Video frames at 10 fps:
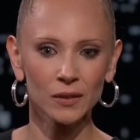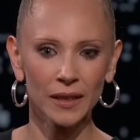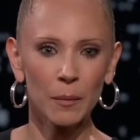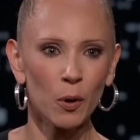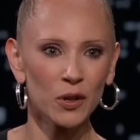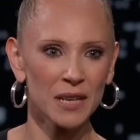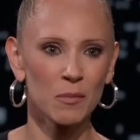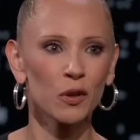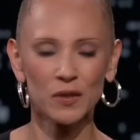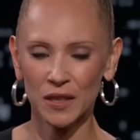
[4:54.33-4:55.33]
their body
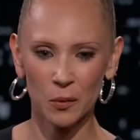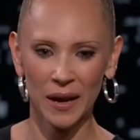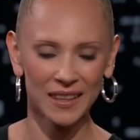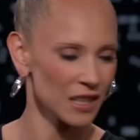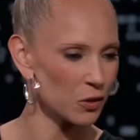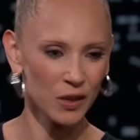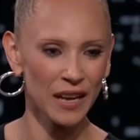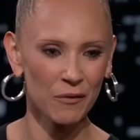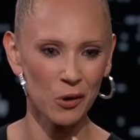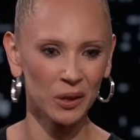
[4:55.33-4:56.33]
moves in a way that you can
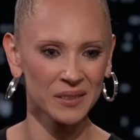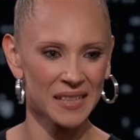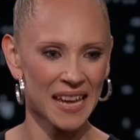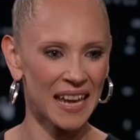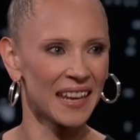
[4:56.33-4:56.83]
never unsee.